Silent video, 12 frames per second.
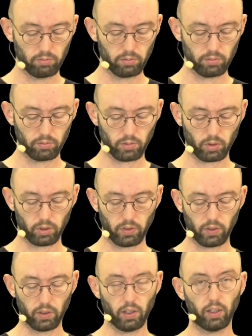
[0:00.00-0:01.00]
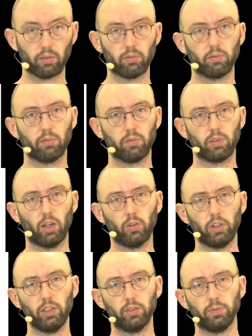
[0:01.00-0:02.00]
You can see that
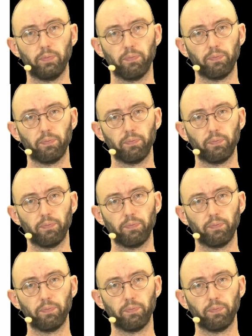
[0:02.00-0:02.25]
down here.